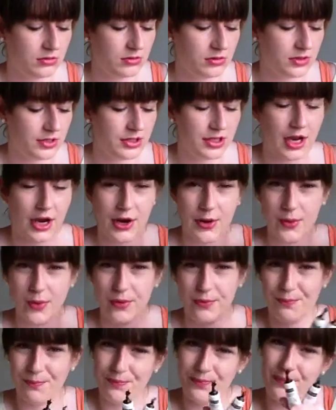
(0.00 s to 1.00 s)

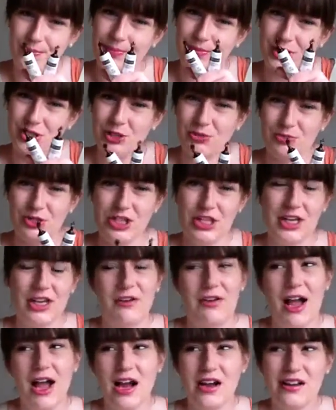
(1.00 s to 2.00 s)
So it's up to
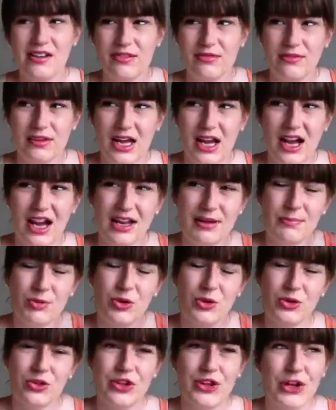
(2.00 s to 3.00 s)
you. I
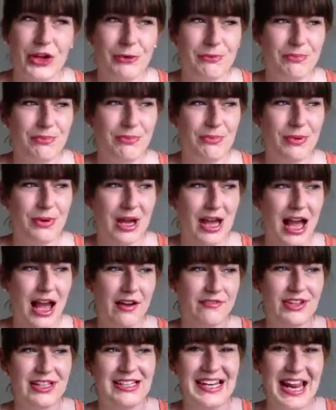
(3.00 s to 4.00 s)
bought them
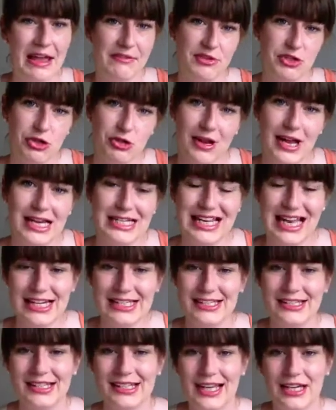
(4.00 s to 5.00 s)
having never tried
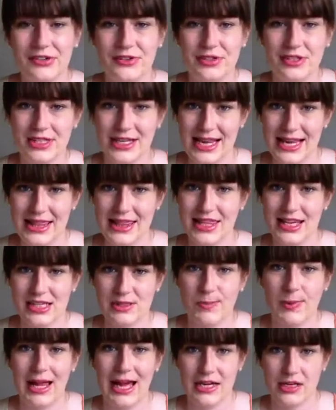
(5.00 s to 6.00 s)
anything else in this
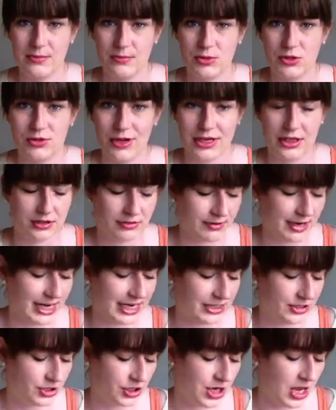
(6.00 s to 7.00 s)
Platinum Strength
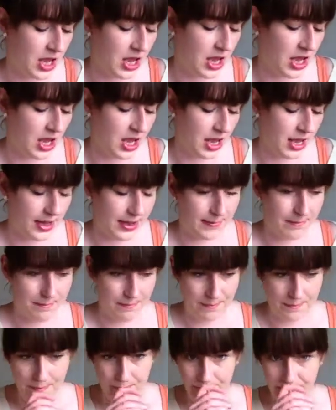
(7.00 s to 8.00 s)
range,
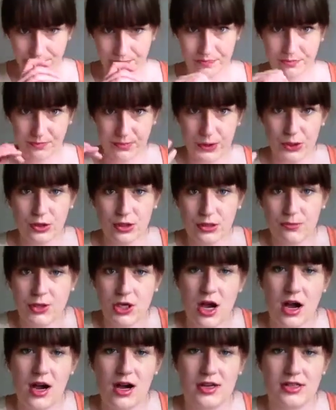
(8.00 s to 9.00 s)
purely
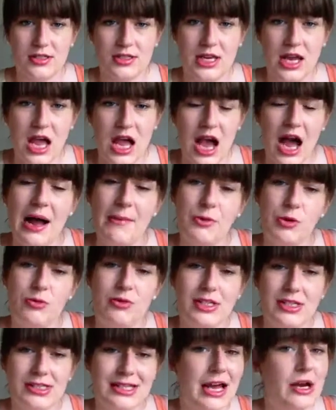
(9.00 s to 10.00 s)
because I'm
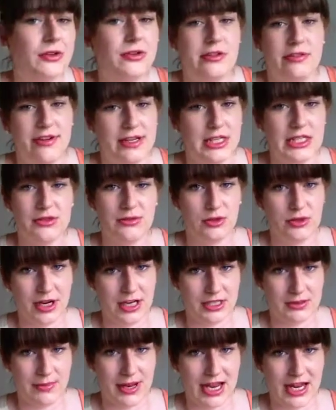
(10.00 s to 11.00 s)
always sat on the fence with
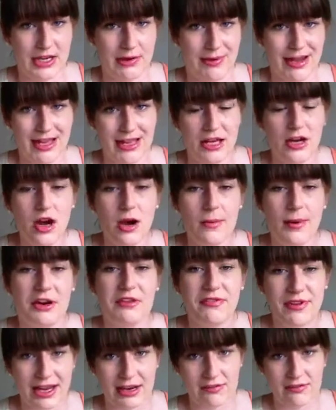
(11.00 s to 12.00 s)
Tresemme anyway. They're not my
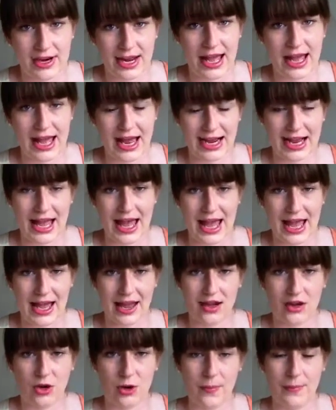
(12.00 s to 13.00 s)
favourite hair
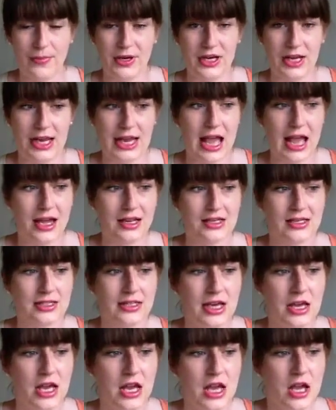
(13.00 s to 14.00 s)
care company,
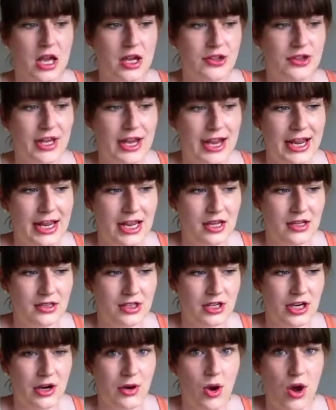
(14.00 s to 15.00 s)
and they,
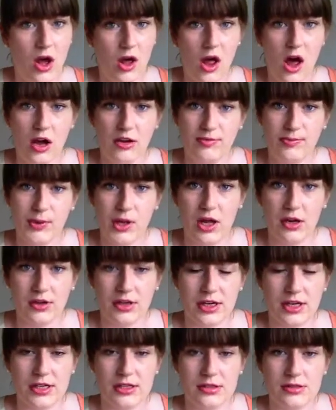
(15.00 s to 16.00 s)
you know, a lot of
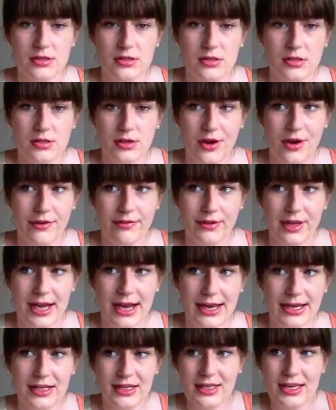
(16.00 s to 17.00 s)
bloggers sort of
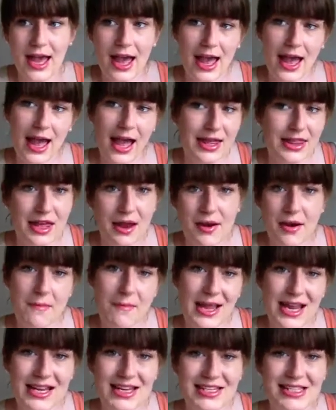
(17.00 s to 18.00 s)
like, yeah, they're
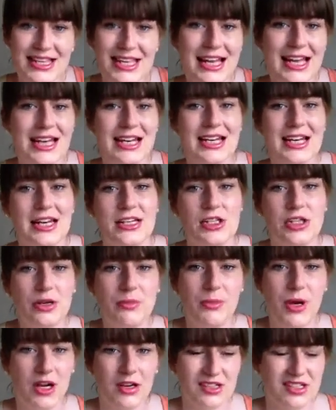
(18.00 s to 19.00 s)
amazing, and then
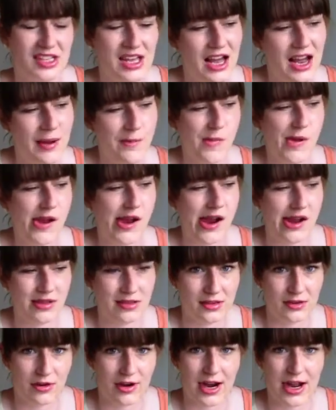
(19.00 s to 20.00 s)
some bloggers are like, nah,
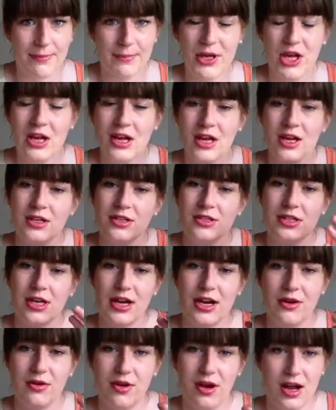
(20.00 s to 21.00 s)
they're crap.
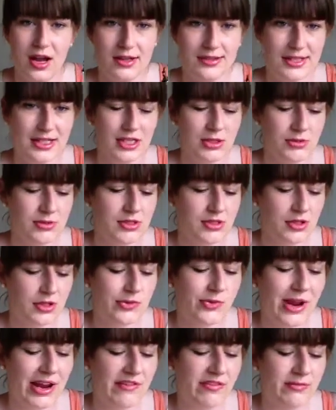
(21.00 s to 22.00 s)
So this was a
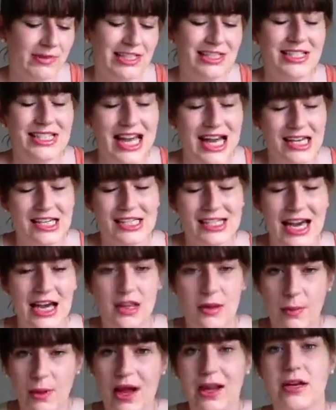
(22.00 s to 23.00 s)
good way for me to test
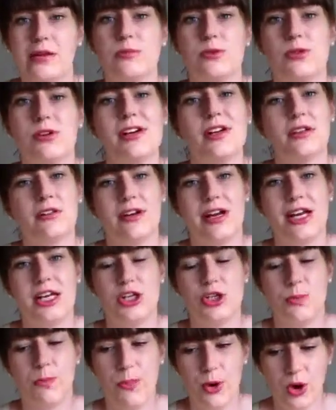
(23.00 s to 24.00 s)
out the Platinum Strength
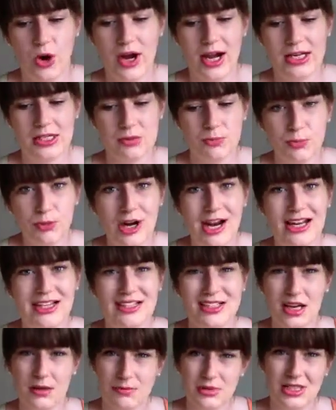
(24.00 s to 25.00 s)
range, but as a
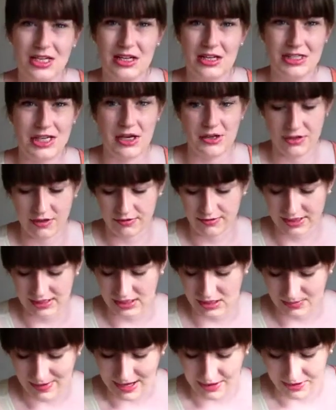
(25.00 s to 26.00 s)
brand, I'm still sat on the
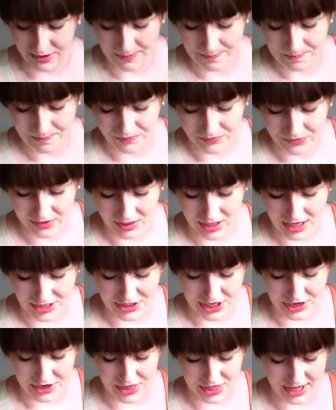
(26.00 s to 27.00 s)
fence about them. I
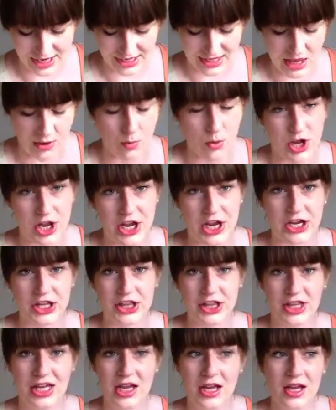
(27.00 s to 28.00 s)
don't think they're
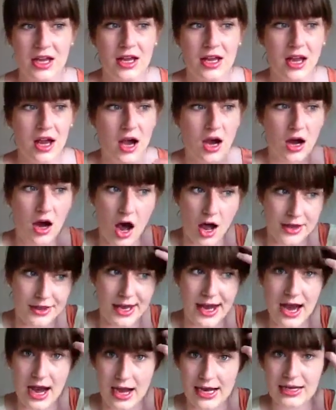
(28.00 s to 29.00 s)
worth a lot of
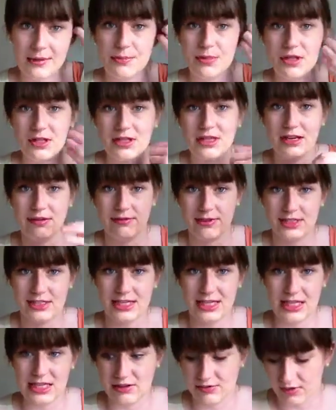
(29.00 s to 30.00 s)
the hype that they
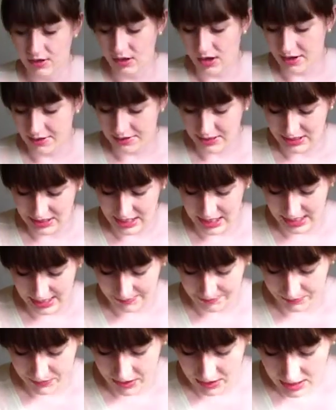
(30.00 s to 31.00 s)
receive a lot of the
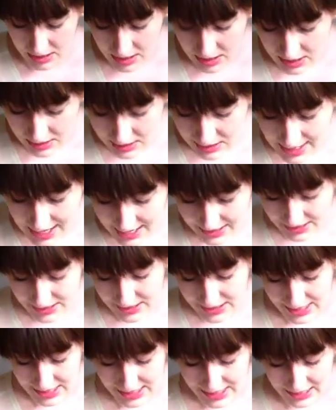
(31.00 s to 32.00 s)
time. The
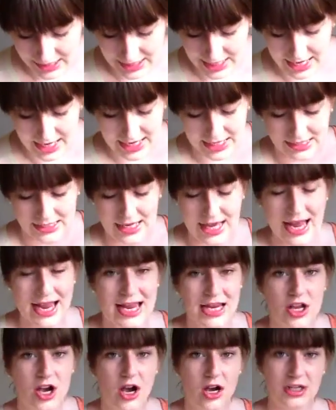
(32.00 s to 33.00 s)
next thing is
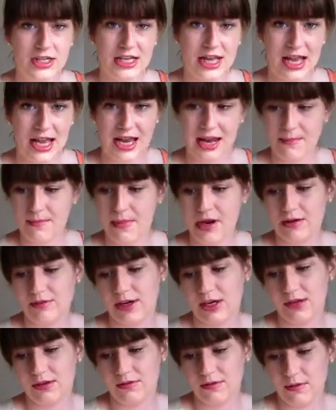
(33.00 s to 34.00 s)
a Garnier
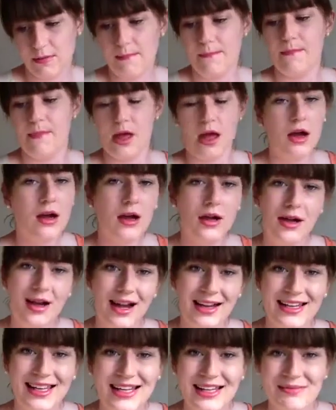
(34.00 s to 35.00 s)
Miracle.
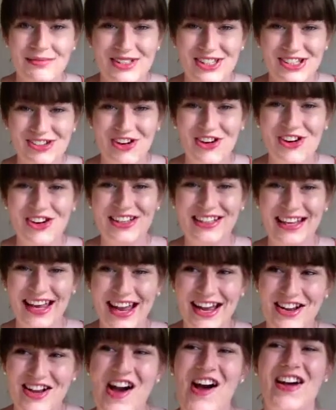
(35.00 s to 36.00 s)
I keep calling
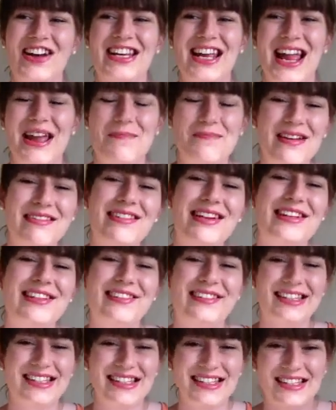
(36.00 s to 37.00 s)
it a Garnier
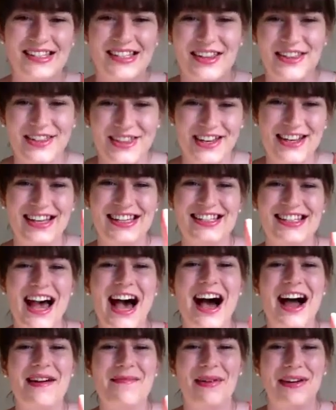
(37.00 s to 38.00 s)
Miracle. This is the 3rd
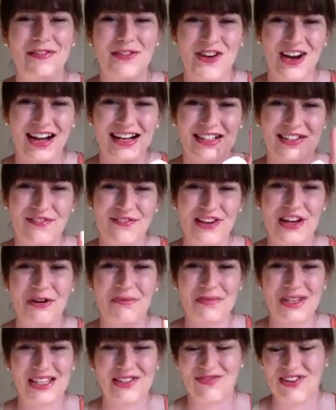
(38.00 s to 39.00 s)
time I've tried to
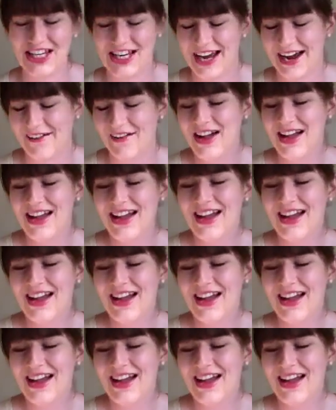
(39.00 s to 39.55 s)
film this video.